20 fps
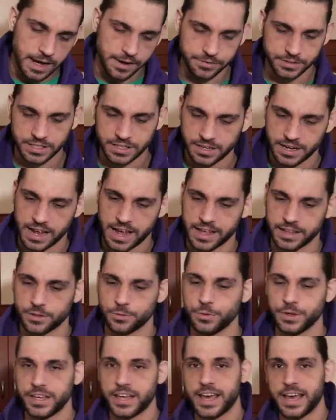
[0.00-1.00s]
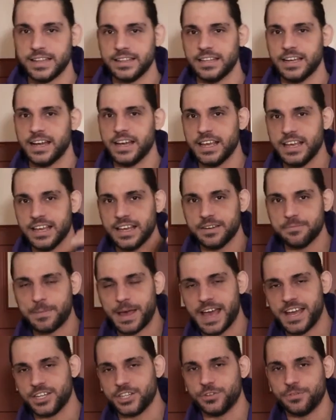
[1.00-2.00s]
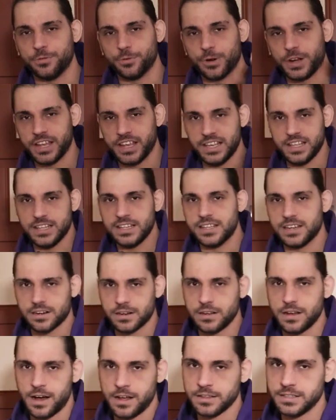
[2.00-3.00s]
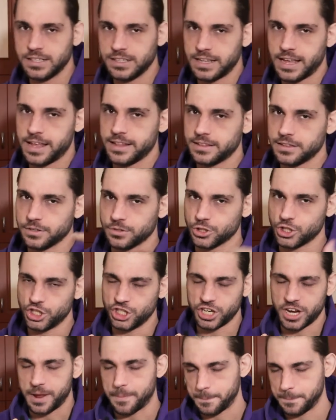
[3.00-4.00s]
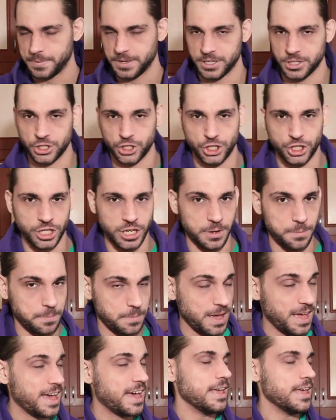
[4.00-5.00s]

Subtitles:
After that, we had the match for the Intercontinental Championship,